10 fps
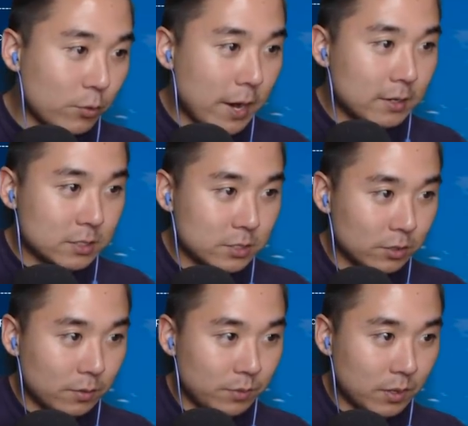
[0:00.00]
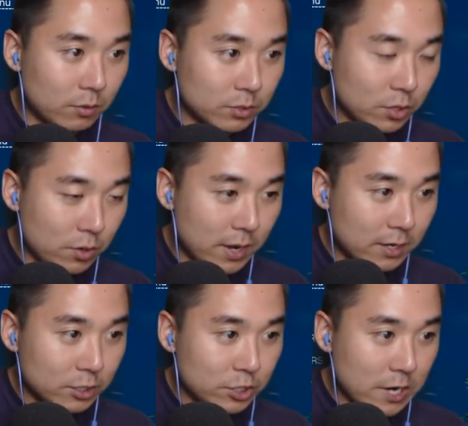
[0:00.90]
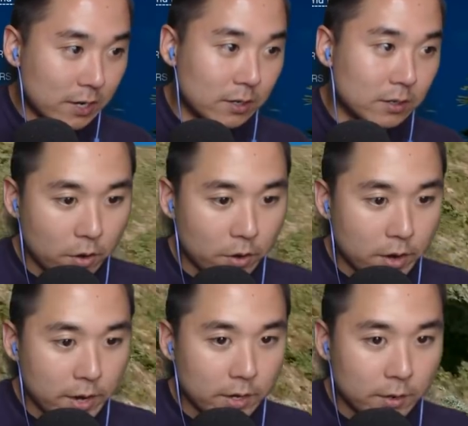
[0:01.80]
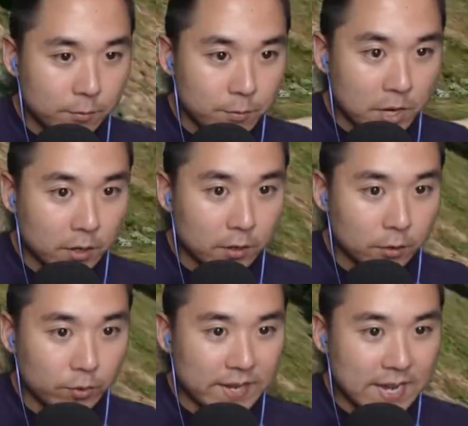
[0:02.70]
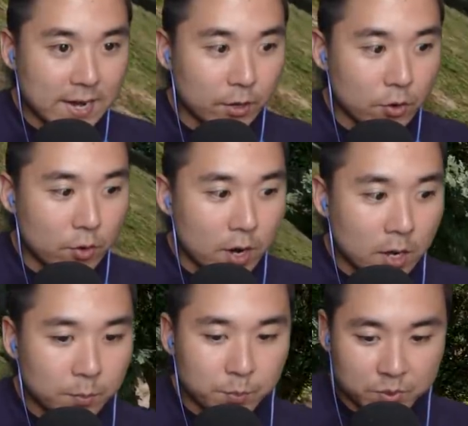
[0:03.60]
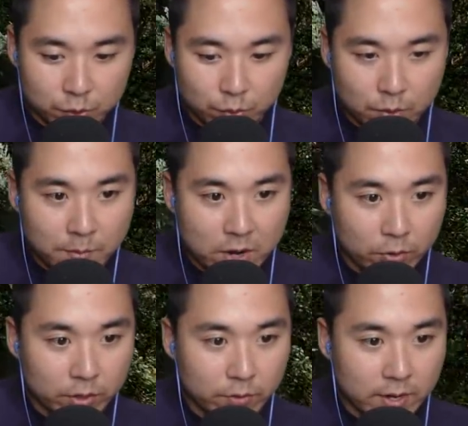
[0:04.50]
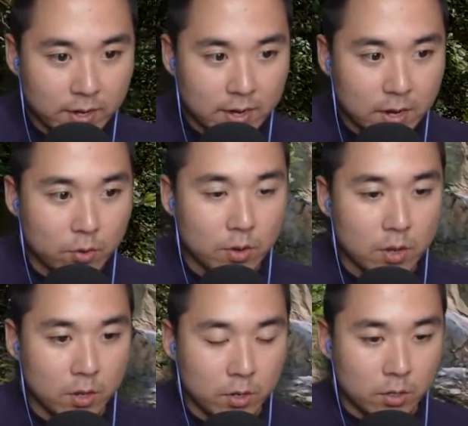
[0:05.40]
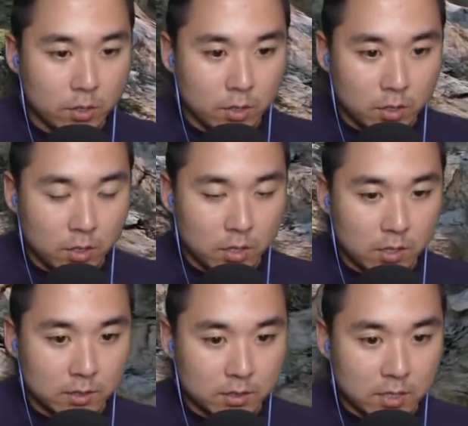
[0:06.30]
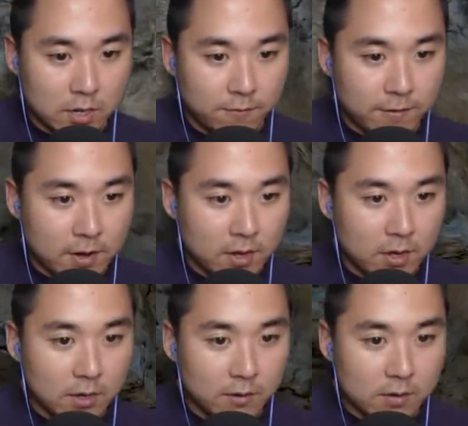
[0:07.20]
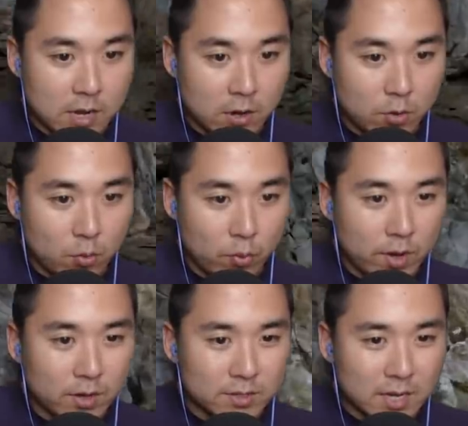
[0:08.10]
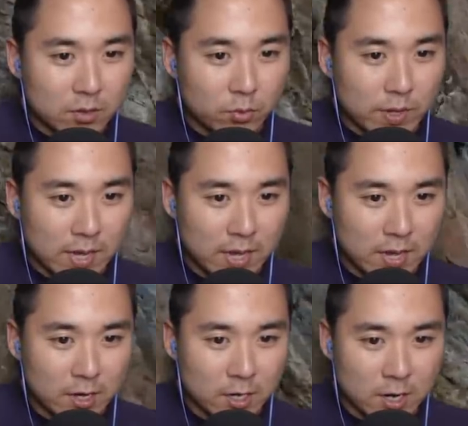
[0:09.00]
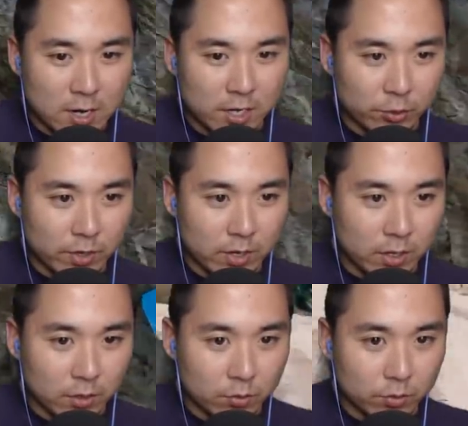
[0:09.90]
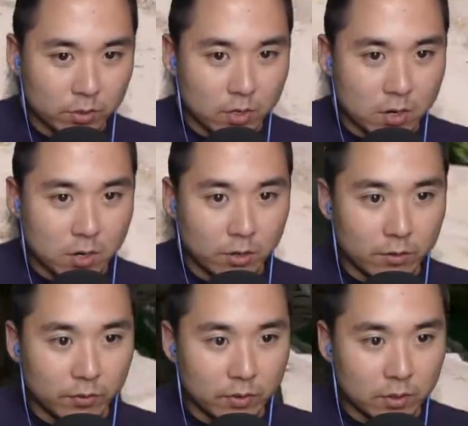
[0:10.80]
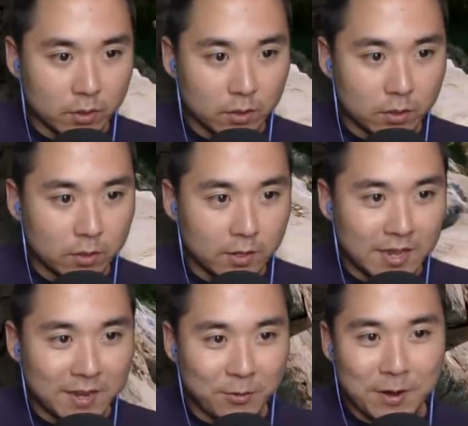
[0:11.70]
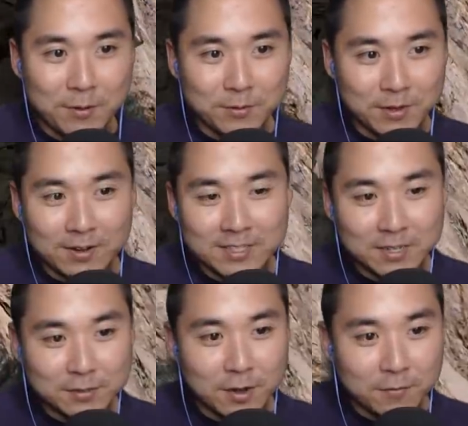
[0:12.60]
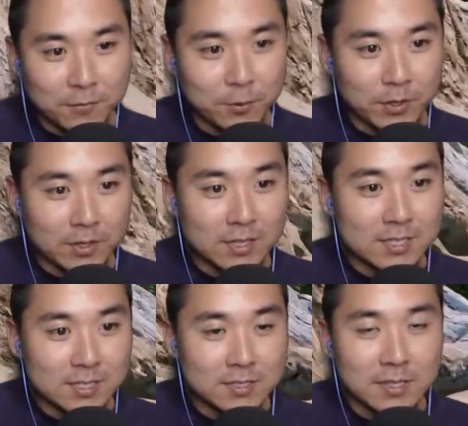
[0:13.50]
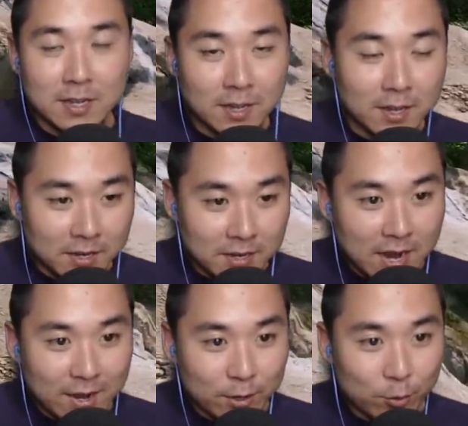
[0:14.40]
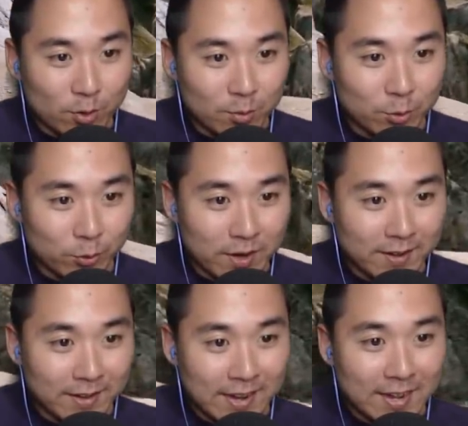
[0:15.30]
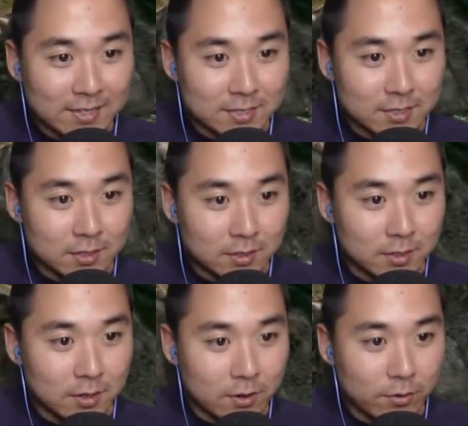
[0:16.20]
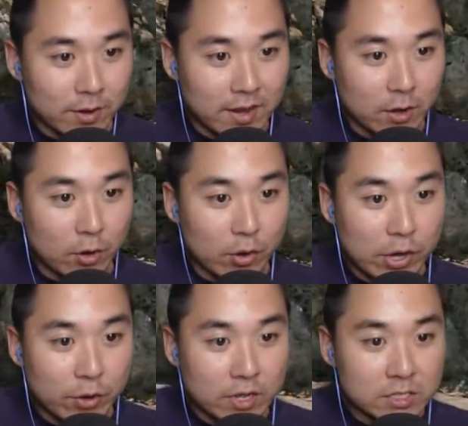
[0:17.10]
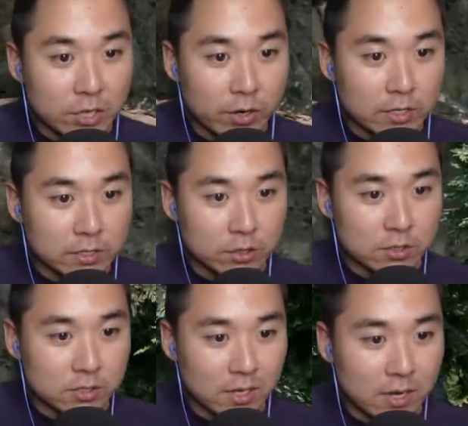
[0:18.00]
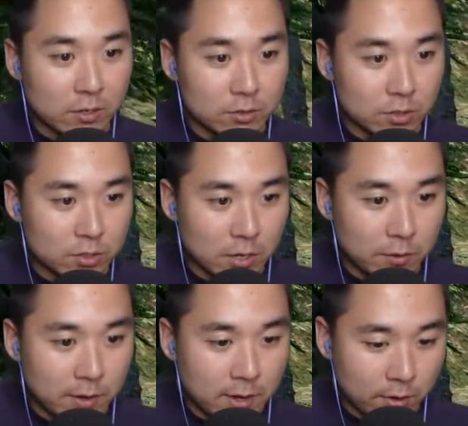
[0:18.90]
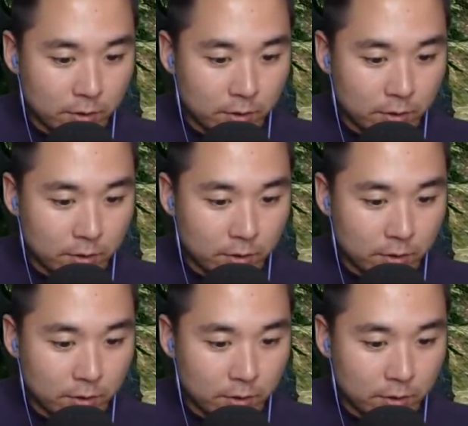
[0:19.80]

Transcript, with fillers: Granny's still up there. Let's go ahead and check. All right, Mangle, we got to go up to the mountain right now and find out where exactly we hit Granny with the car and everything. Hit Granny with the car. It sounds awful, but this is not your normal Granny, guys. All right. Oh, here it is. Here it is. Here's the site. Here's the site right now.